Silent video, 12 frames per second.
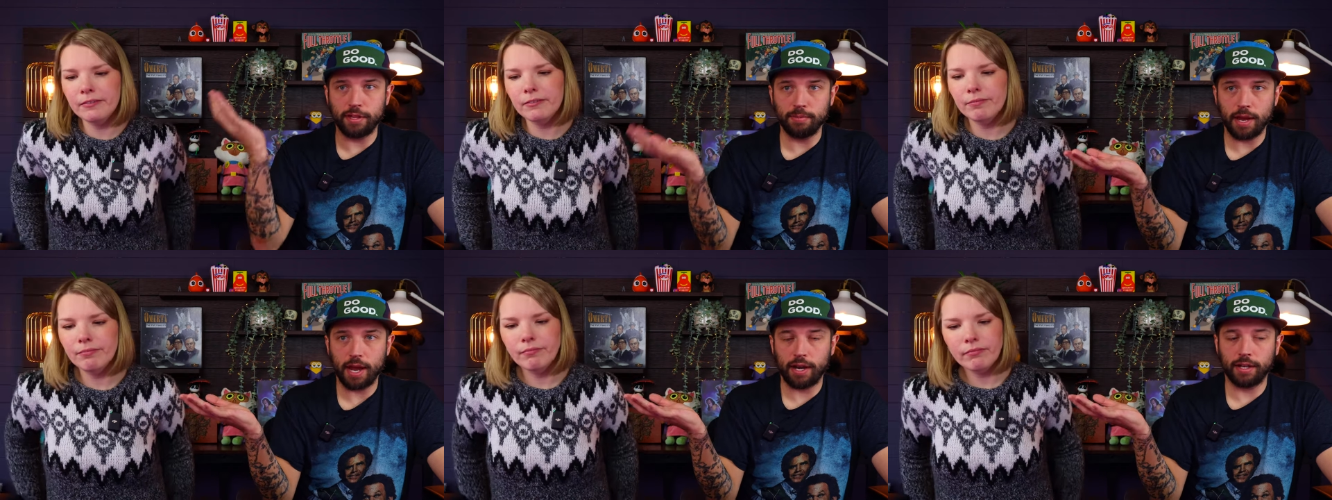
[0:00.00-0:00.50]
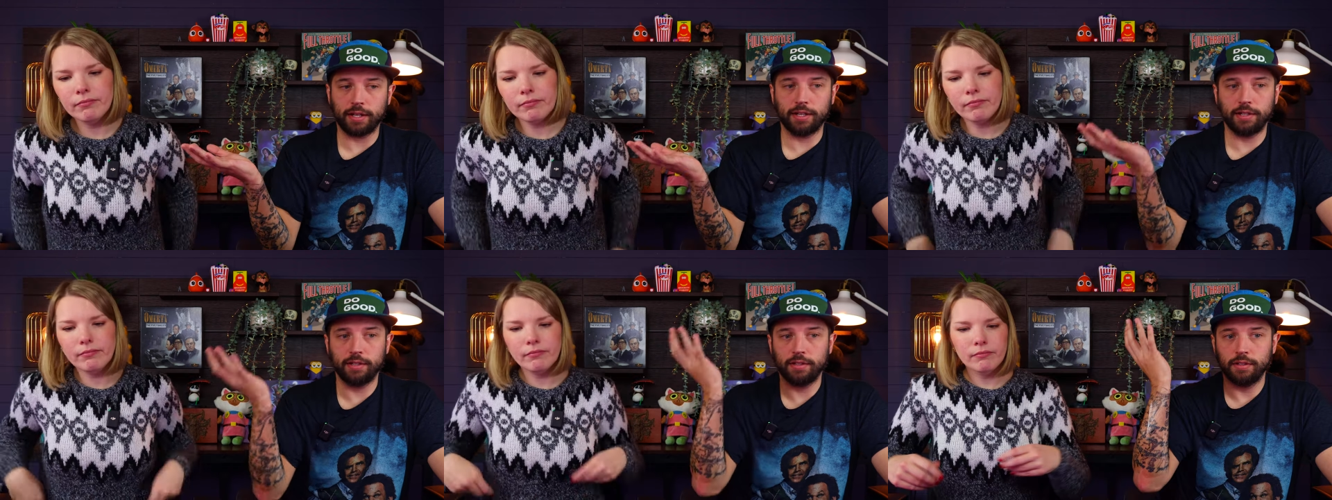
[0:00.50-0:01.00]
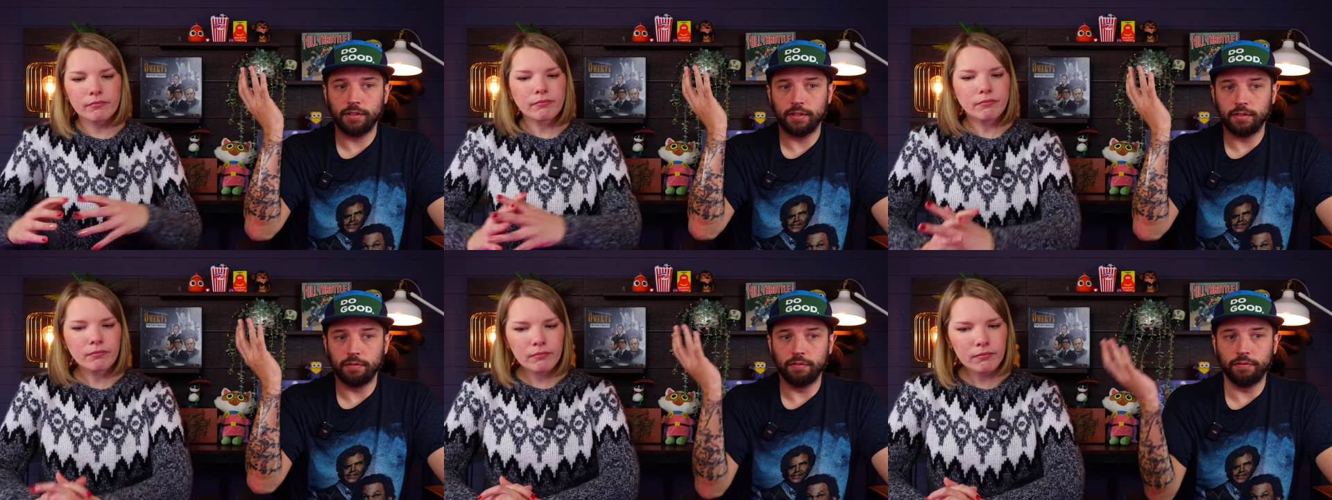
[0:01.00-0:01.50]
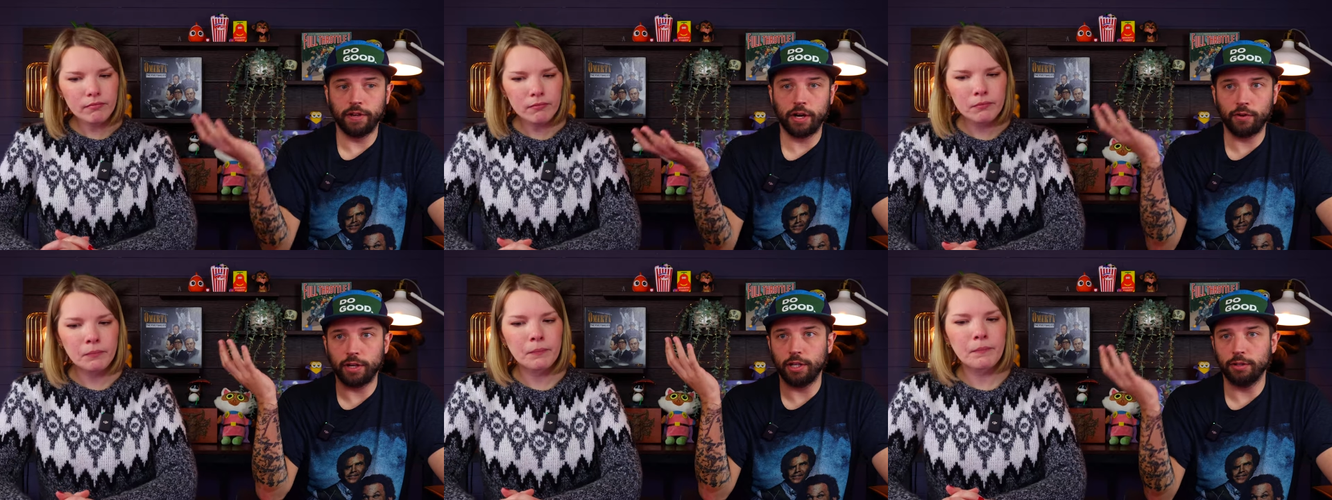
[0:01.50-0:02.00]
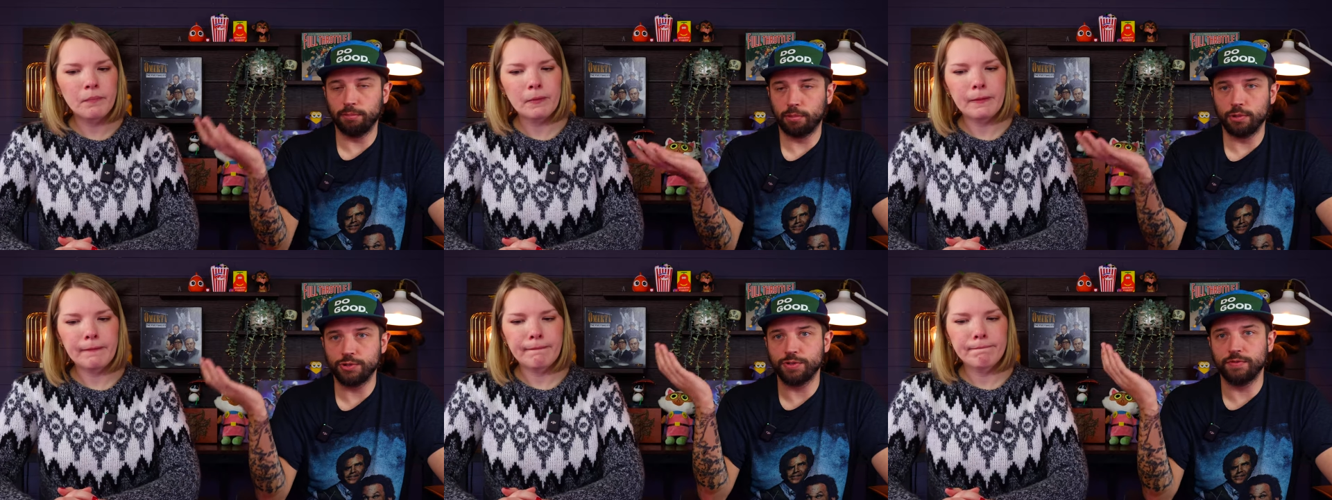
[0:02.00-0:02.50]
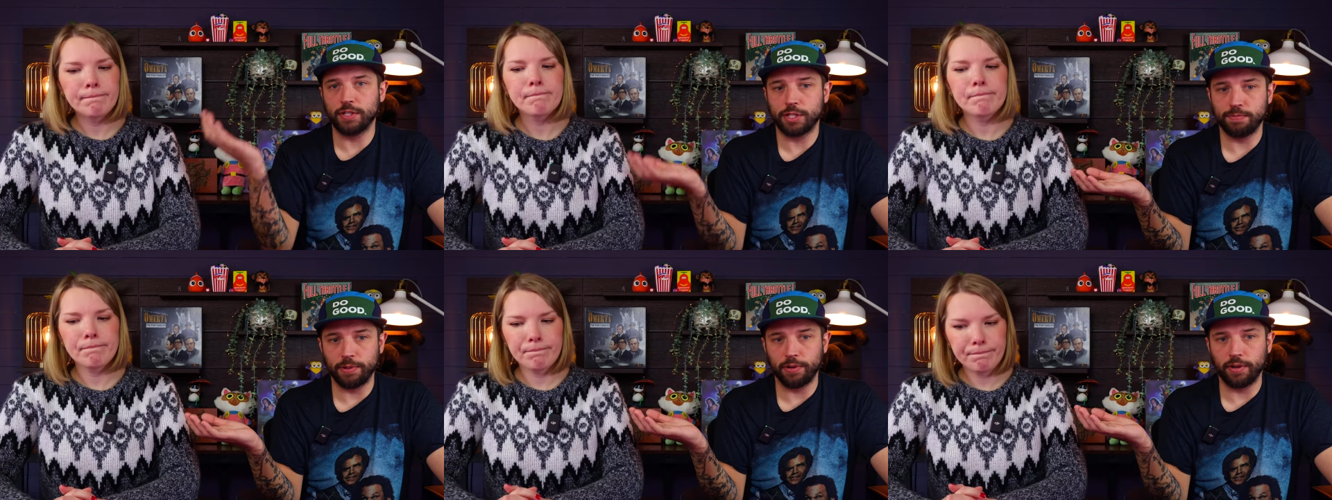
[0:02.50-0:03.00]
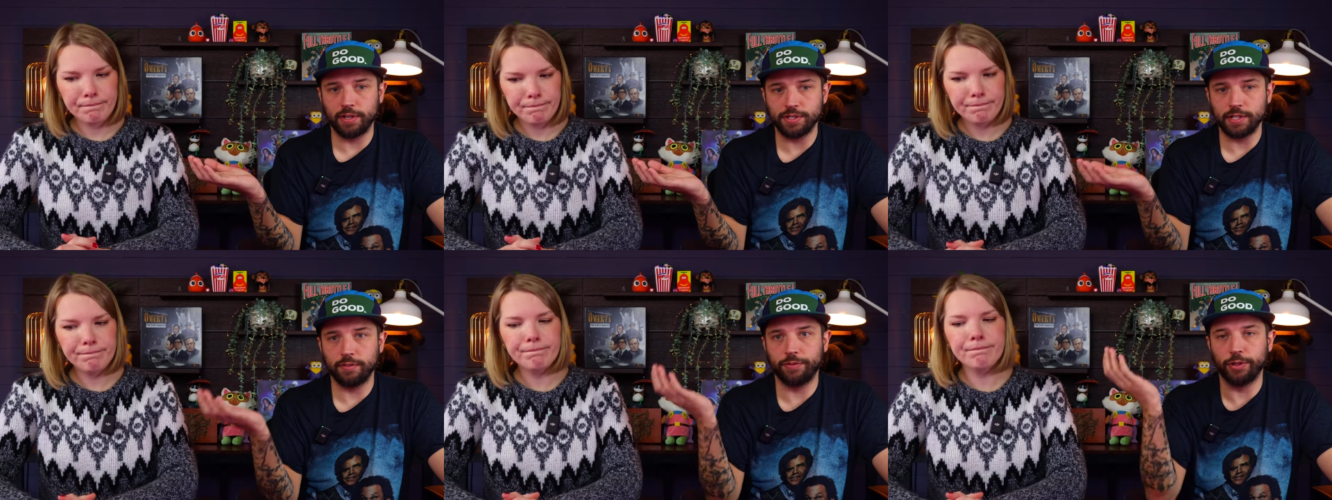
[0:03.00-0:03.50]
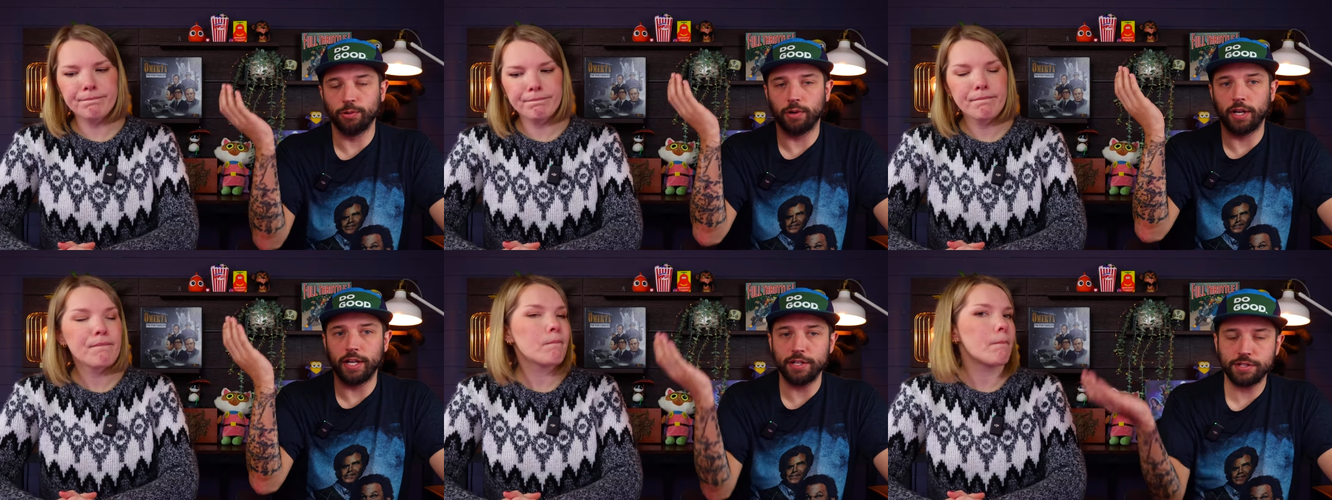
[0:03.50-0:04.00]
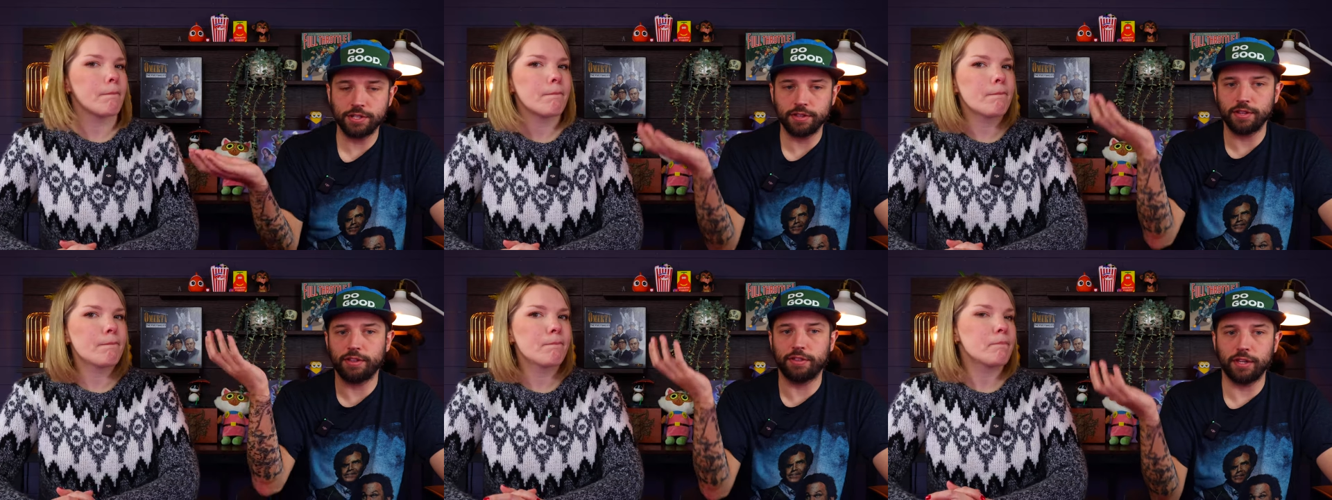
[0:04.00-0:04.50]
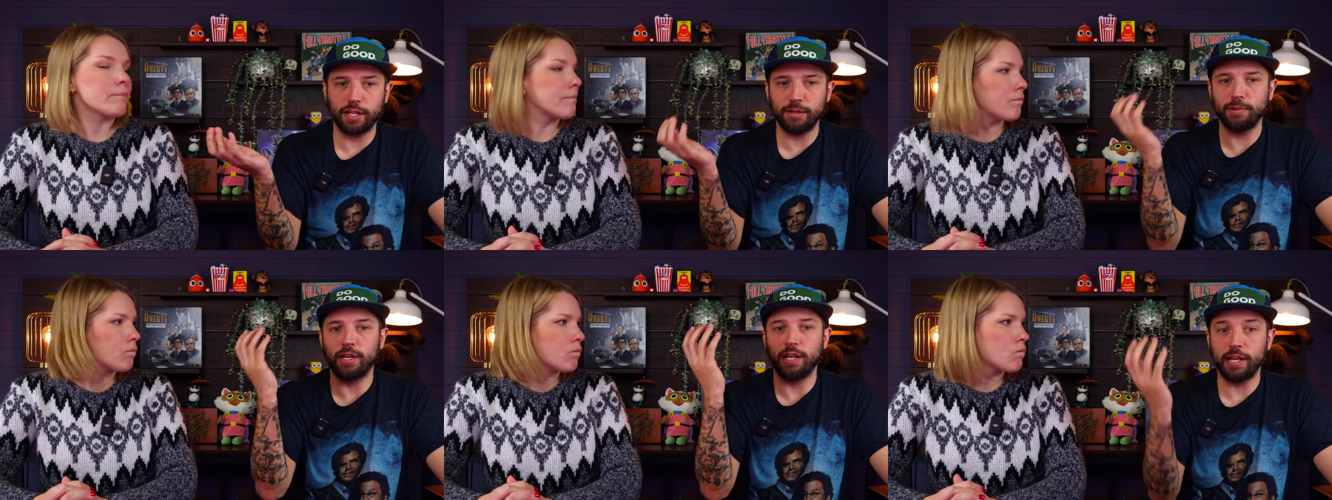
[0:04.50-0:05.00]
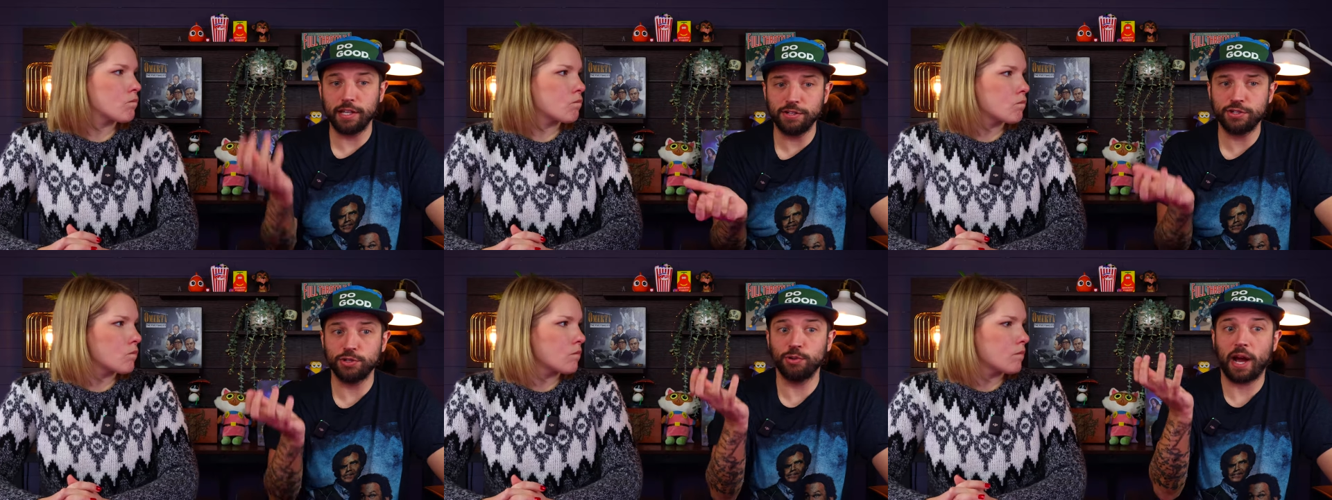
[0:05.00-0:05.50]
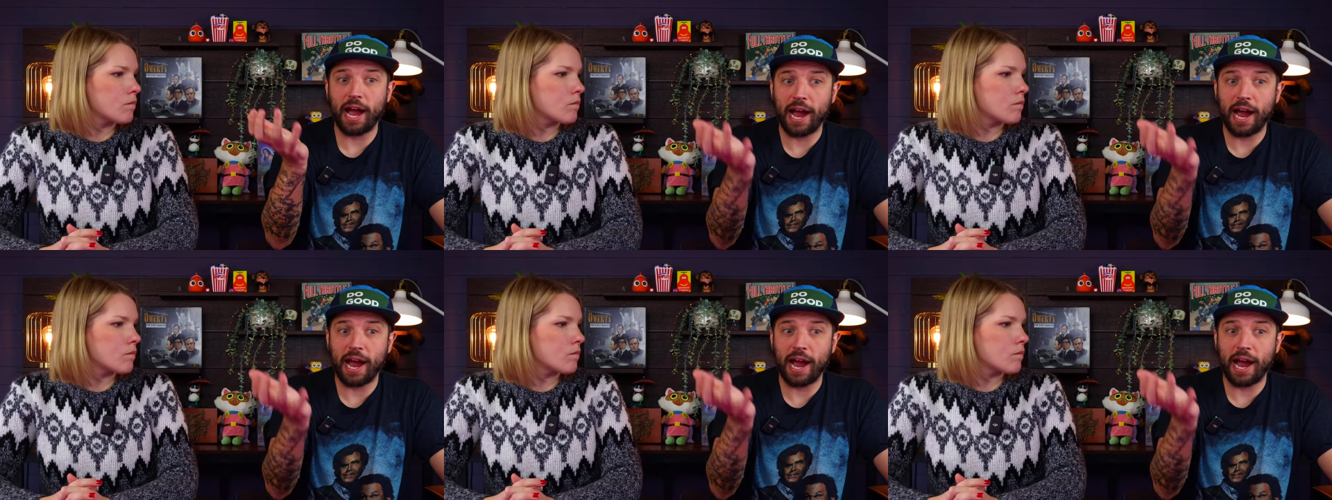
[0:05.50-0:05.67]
Speaker 1: thematic very immersive experience if mm-hmm. you're into the theme and into